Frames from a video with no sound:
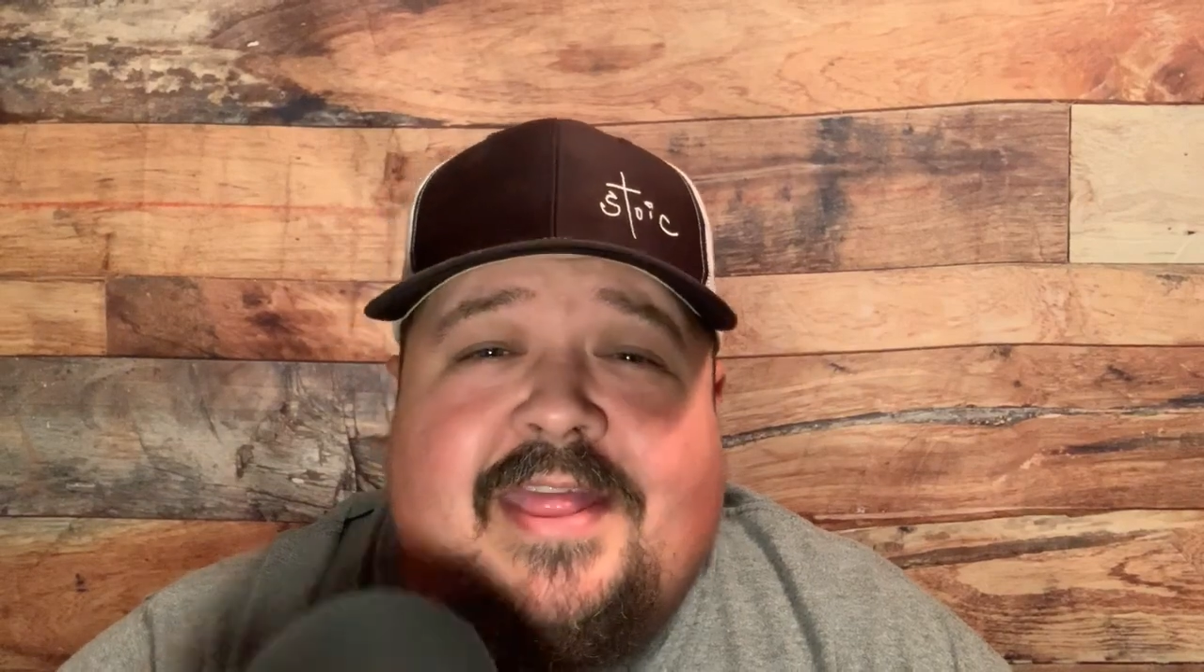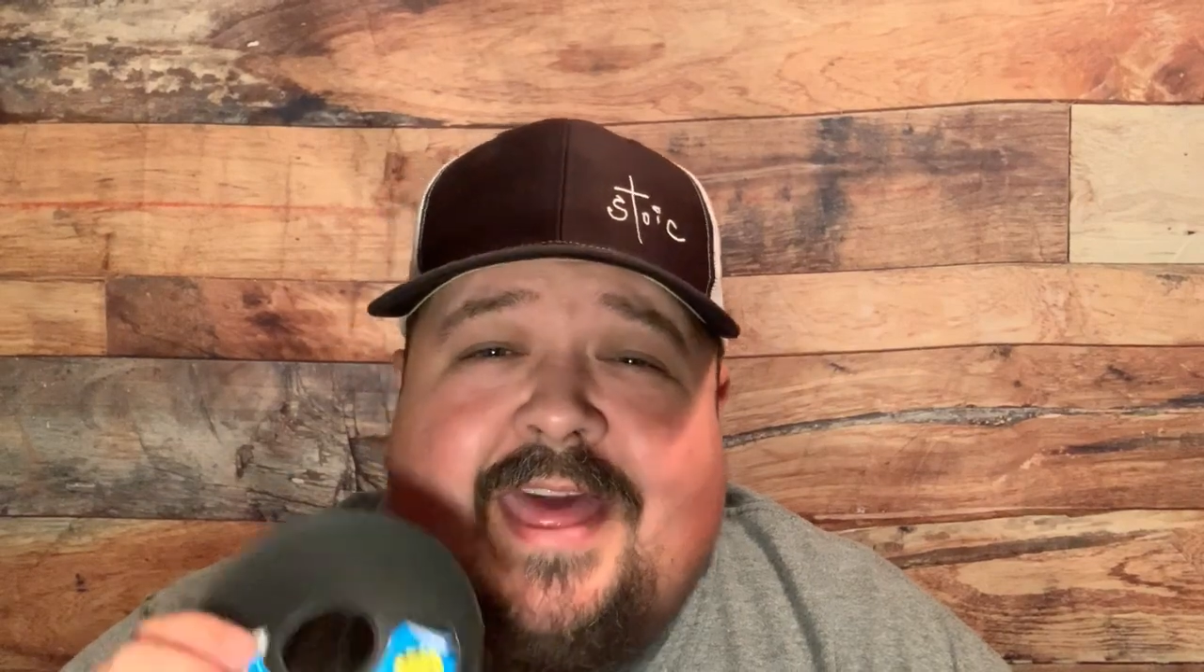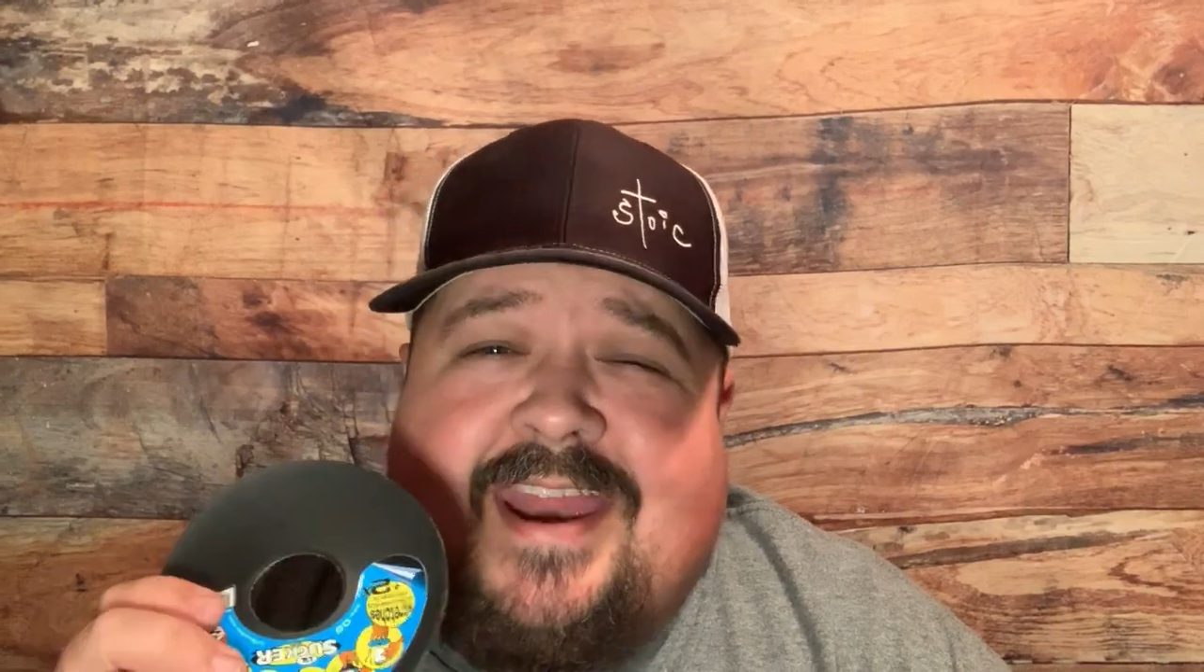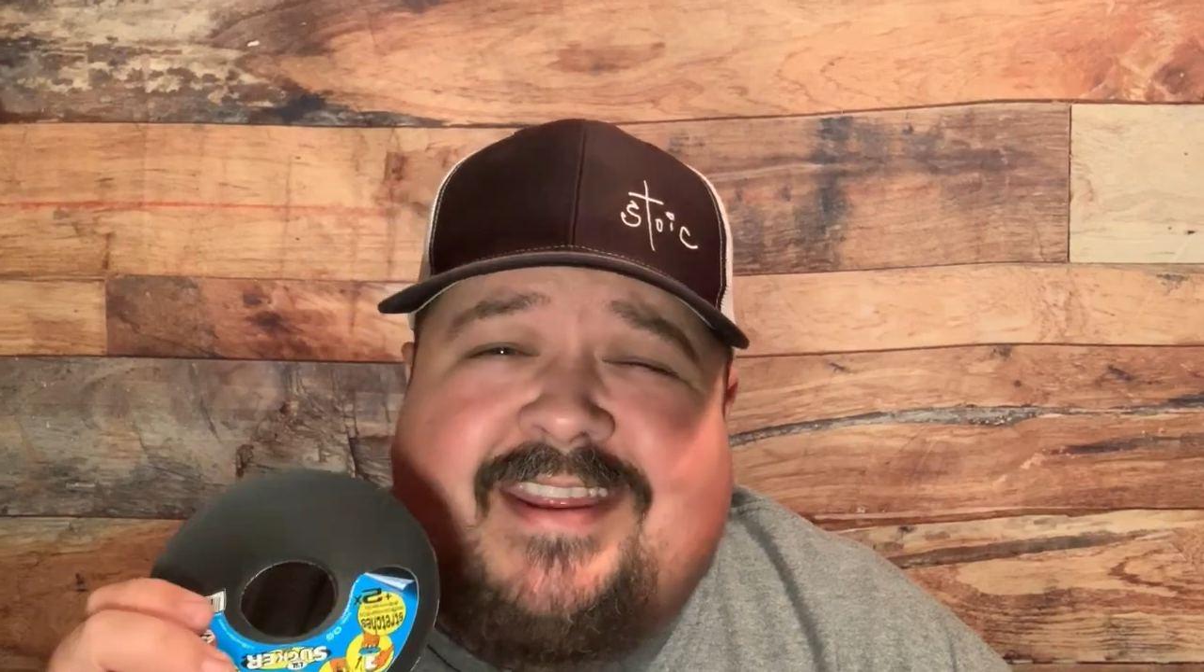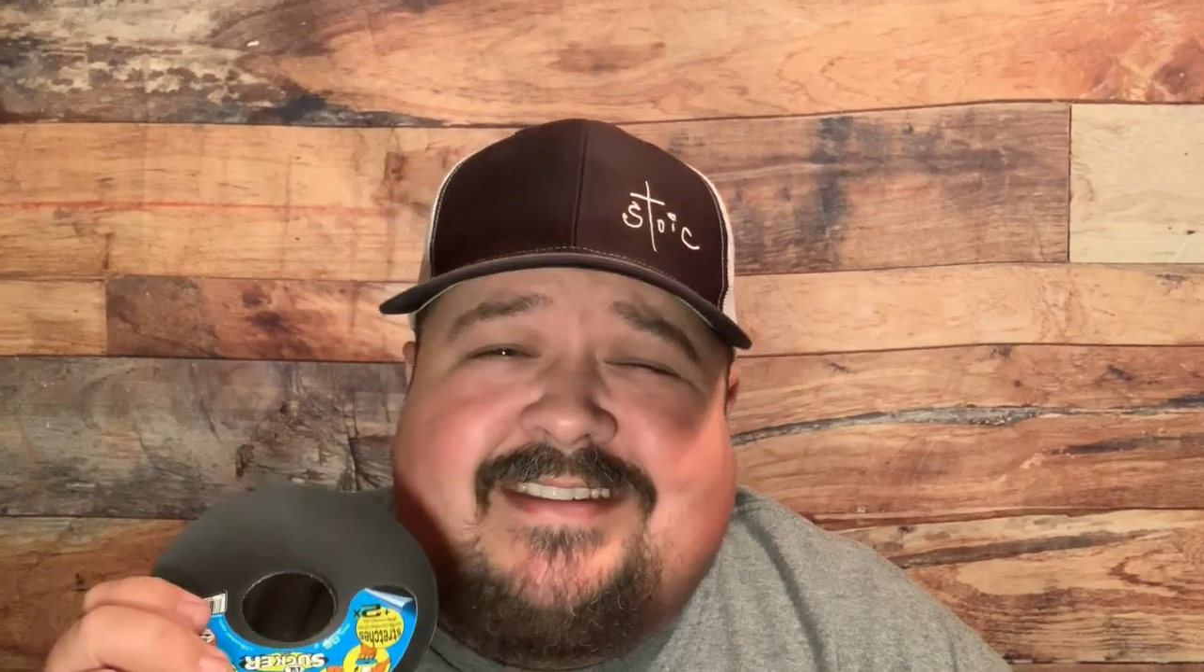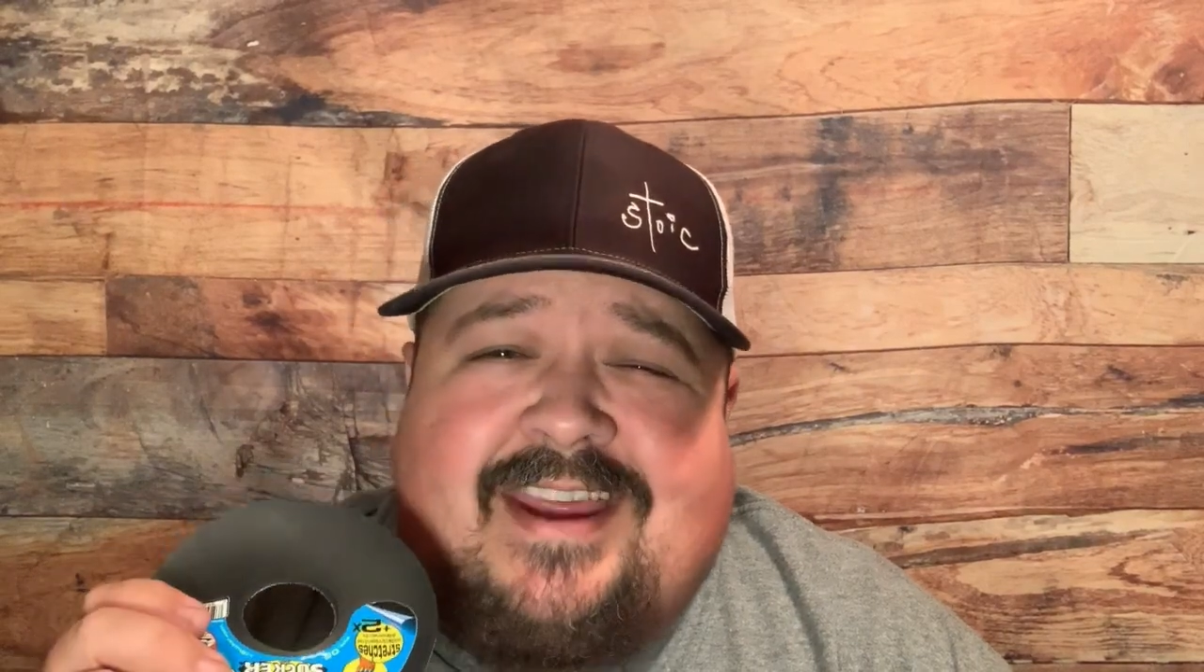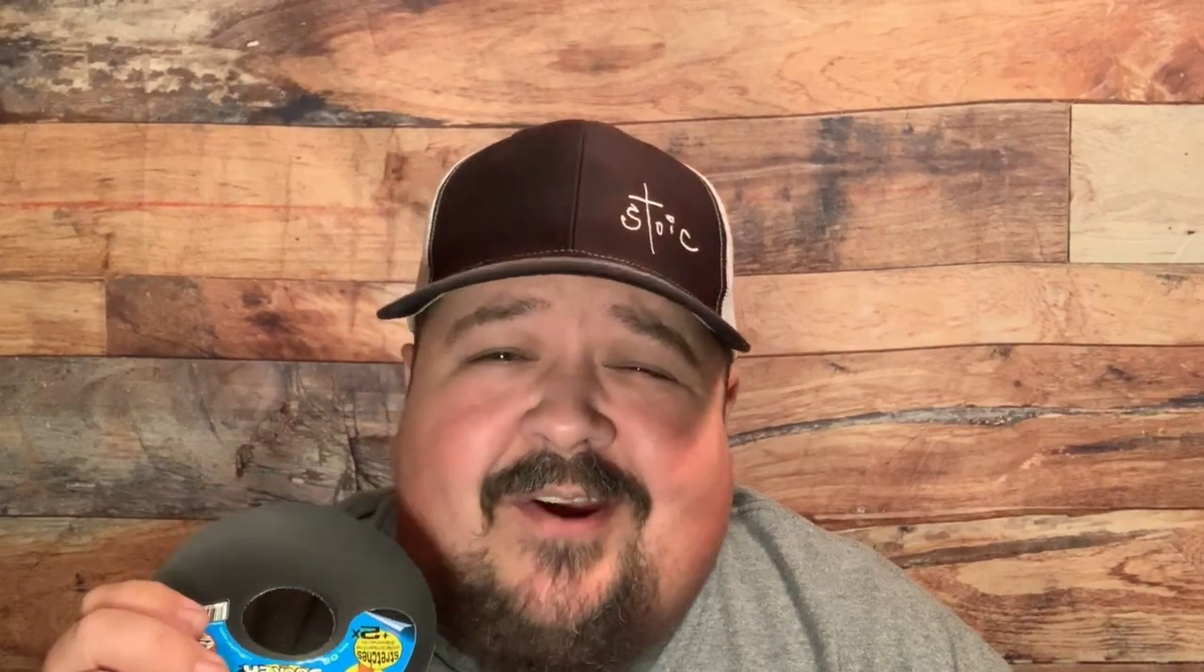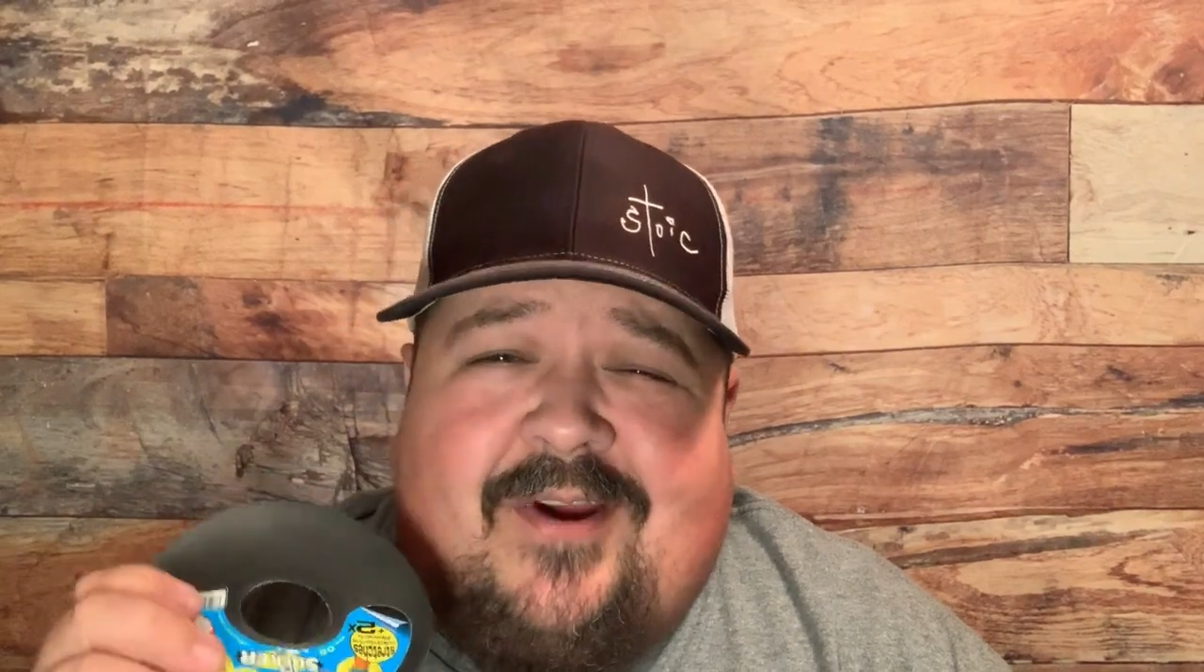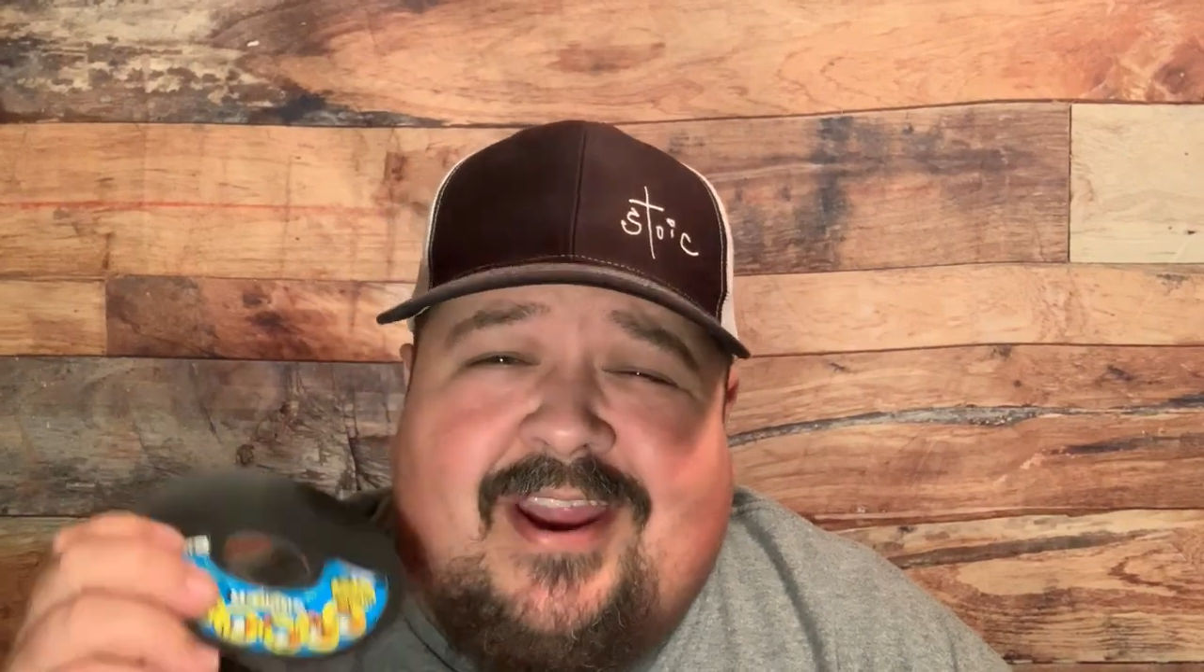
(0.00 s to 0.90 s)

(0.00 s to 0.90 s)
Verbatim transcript: That didn't sound